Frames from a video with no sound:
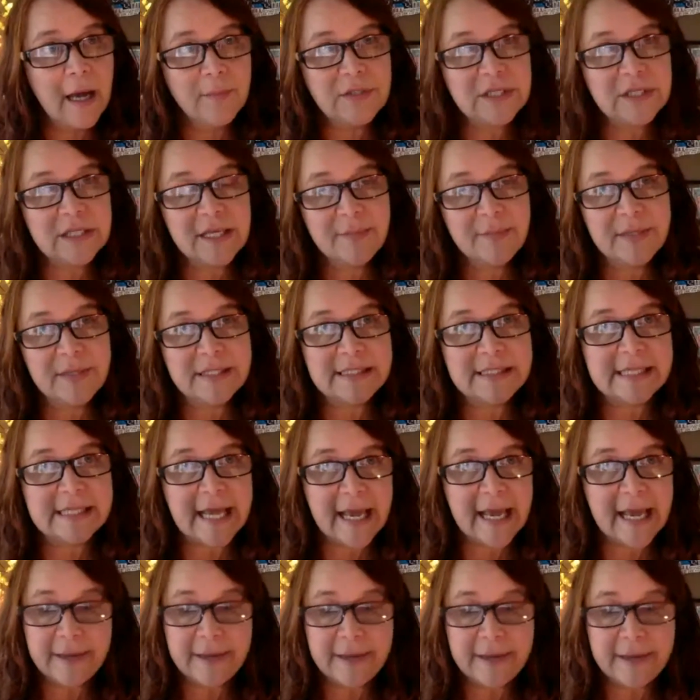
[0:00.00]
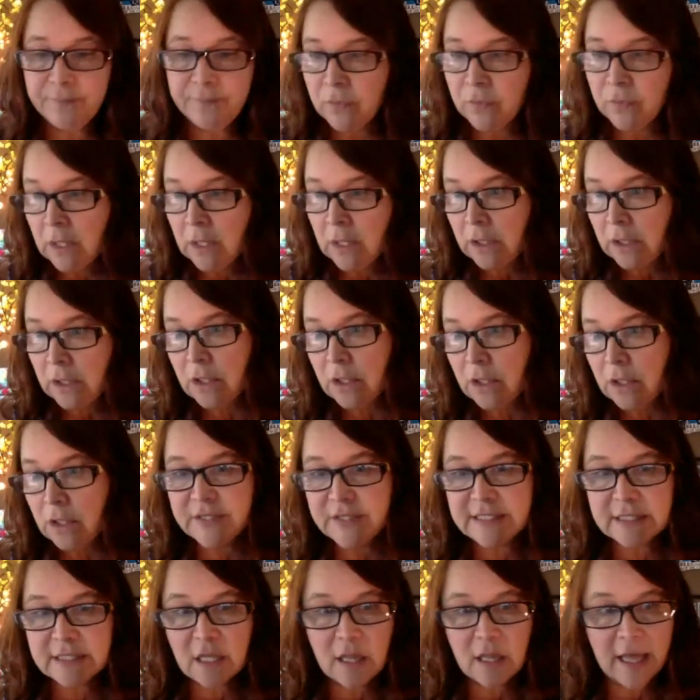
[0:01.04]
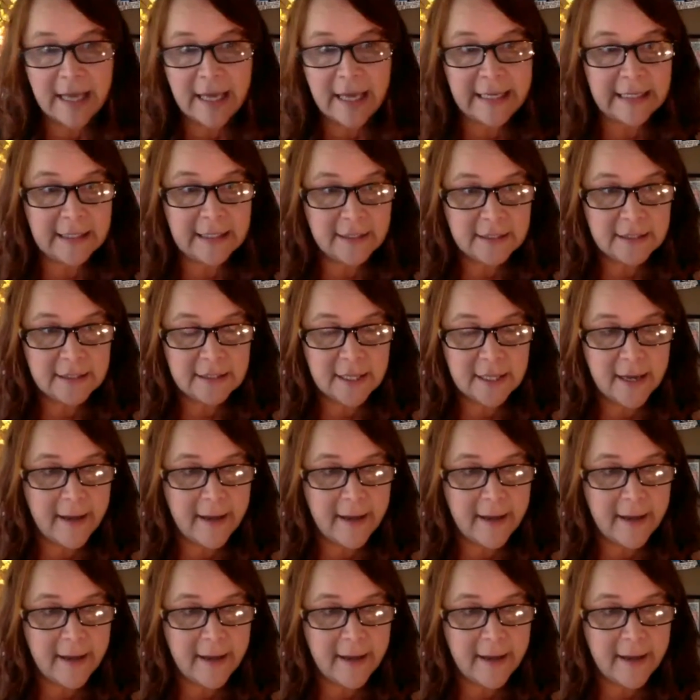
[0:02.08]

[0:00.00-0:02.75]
to them and say, you know, this client